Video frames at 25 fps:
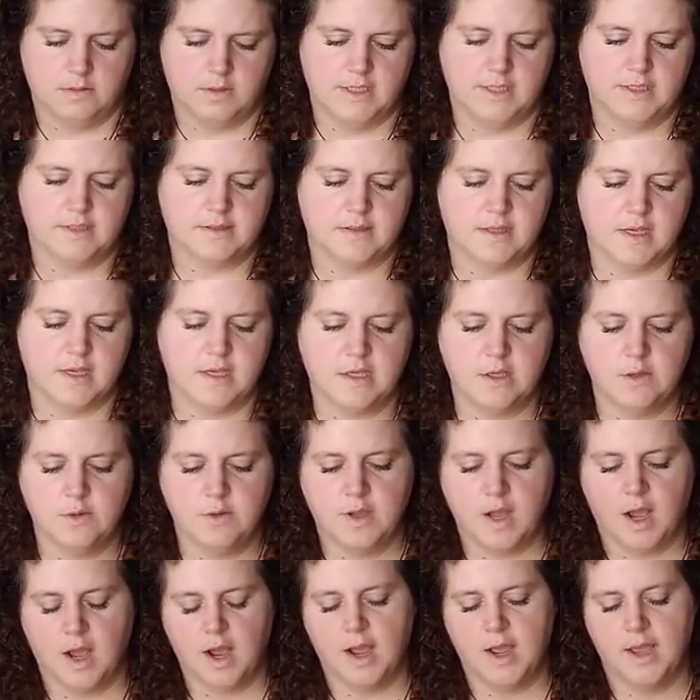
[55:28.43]
It's like you
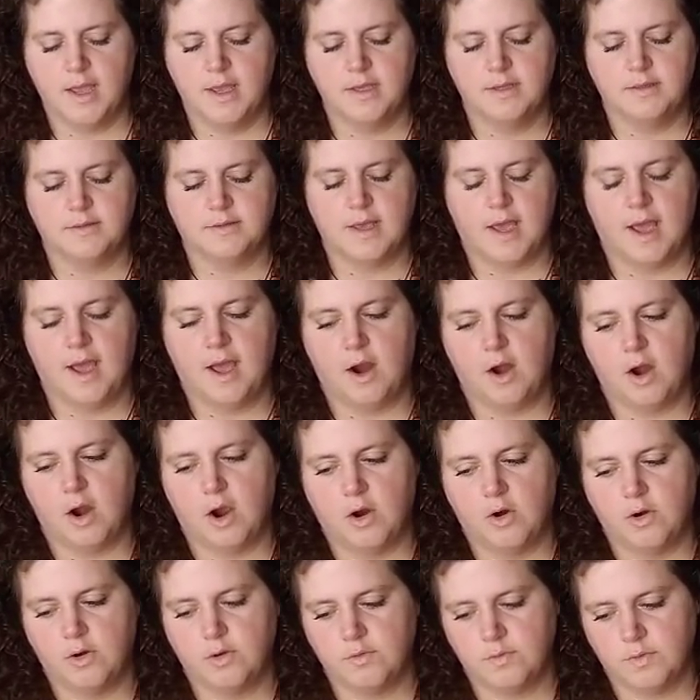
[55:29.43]
guys
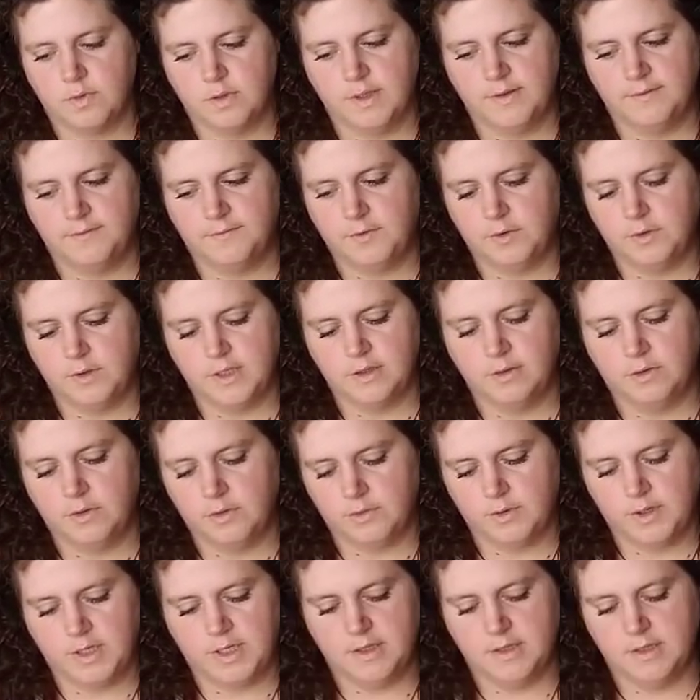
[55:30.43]
aren't really fully
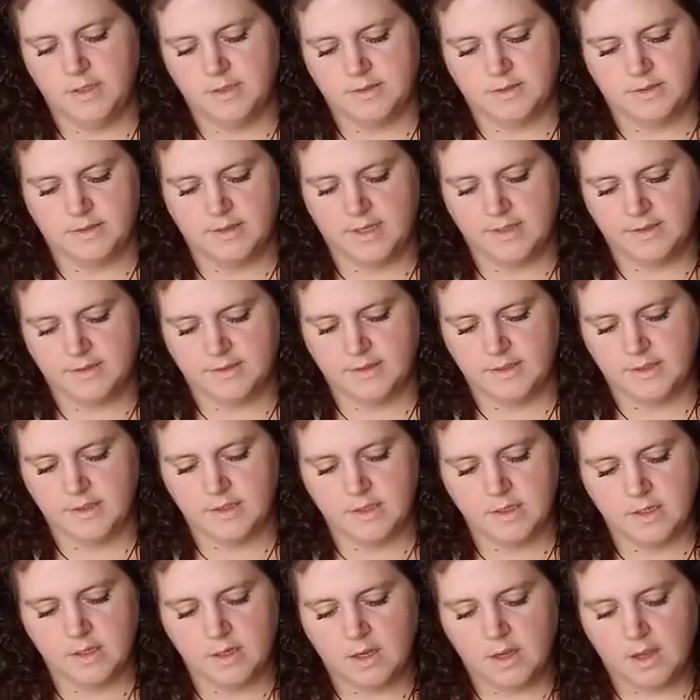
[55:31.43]
learning this
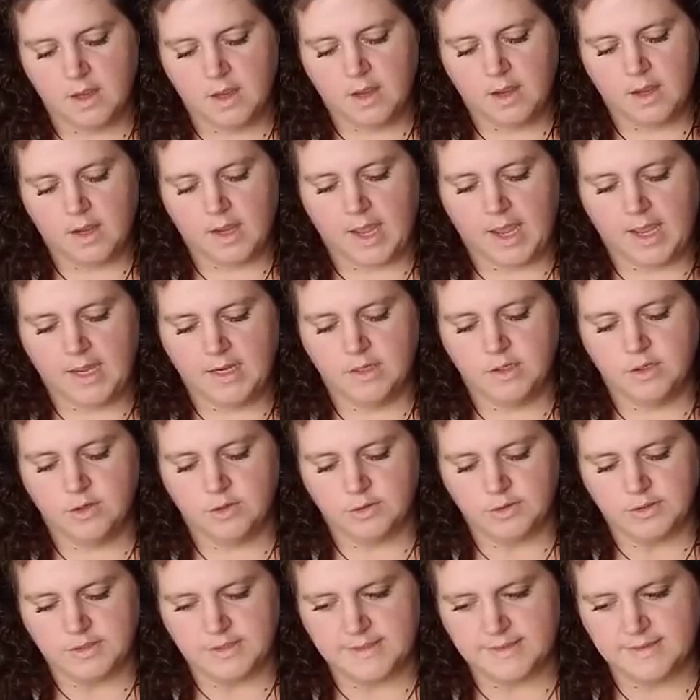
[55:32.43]
lesson, and
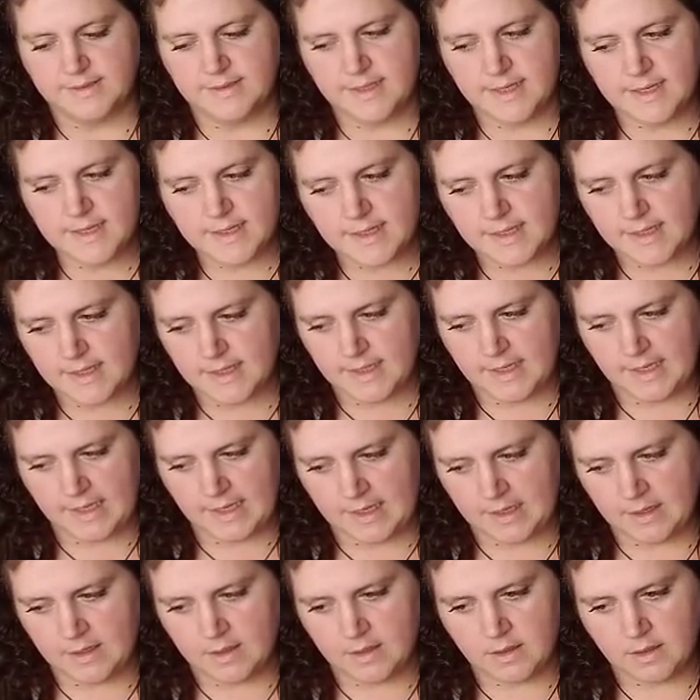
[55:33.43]
you're
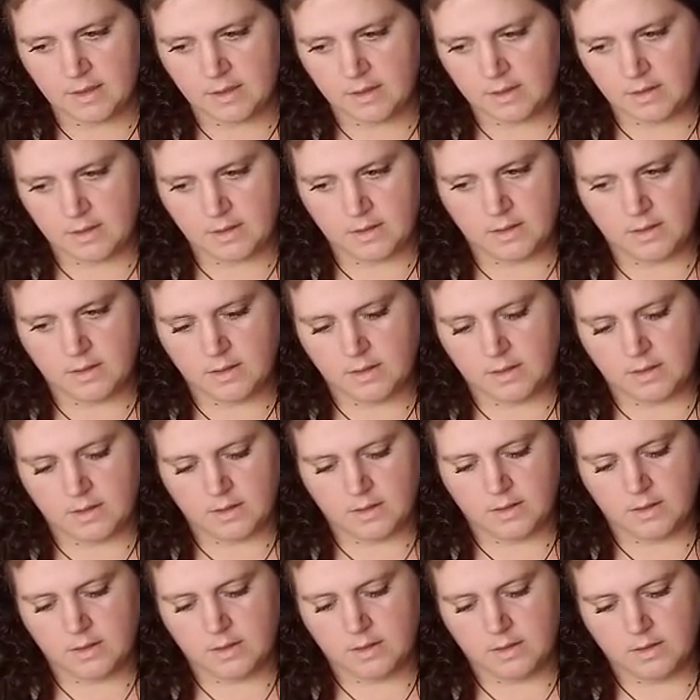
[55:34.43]
seeking
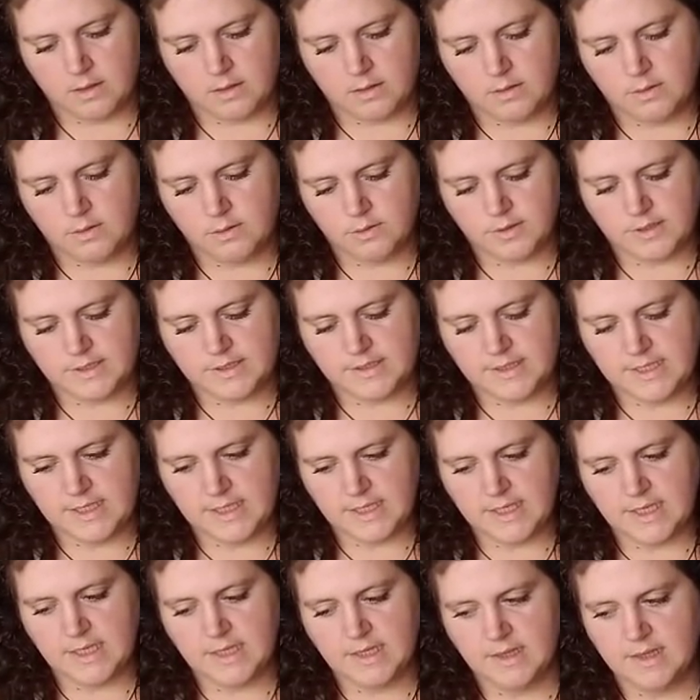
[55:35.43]

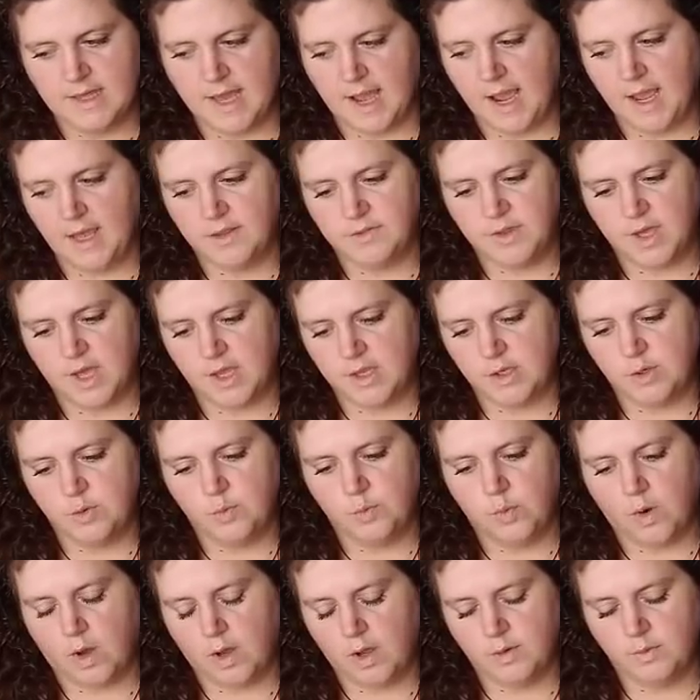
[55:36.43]
that you
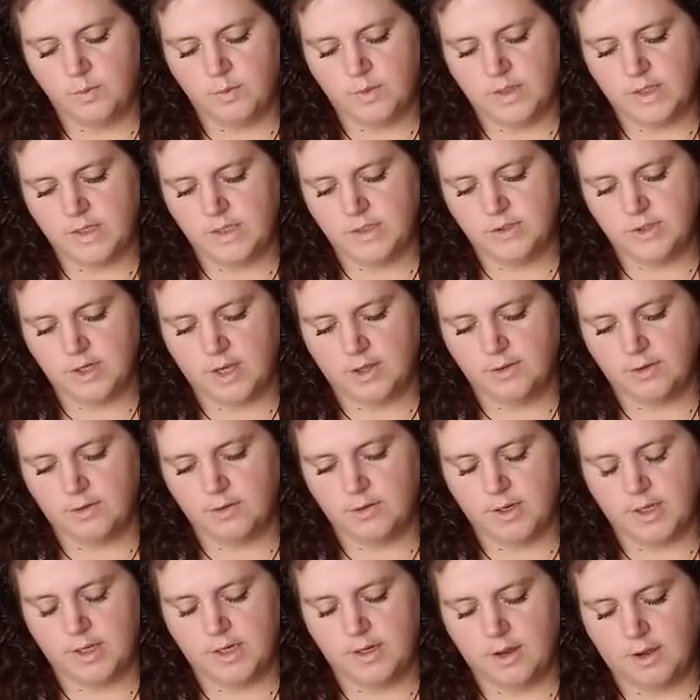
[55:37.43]
want with each
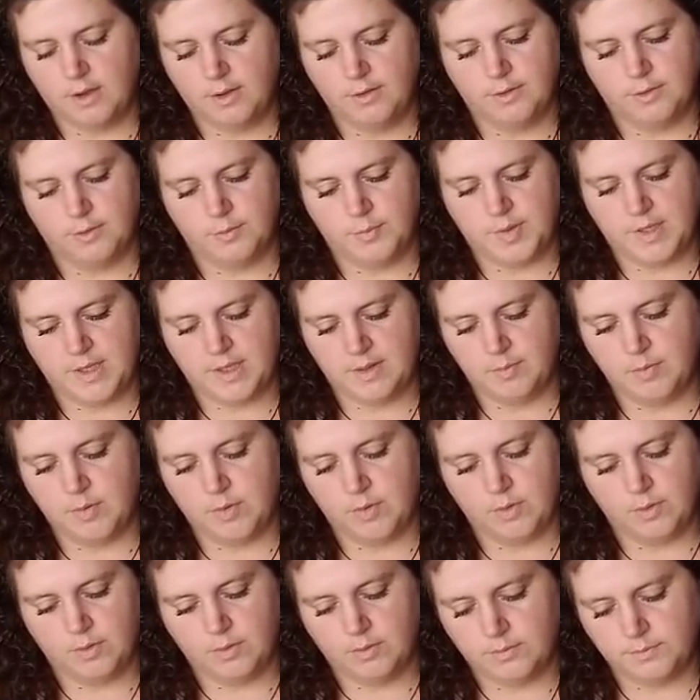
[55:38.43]
other in other
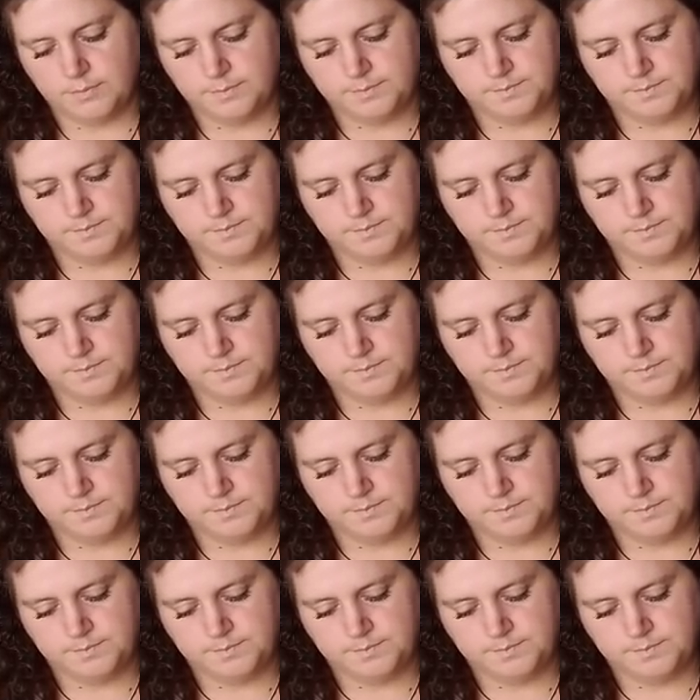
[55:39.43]
people.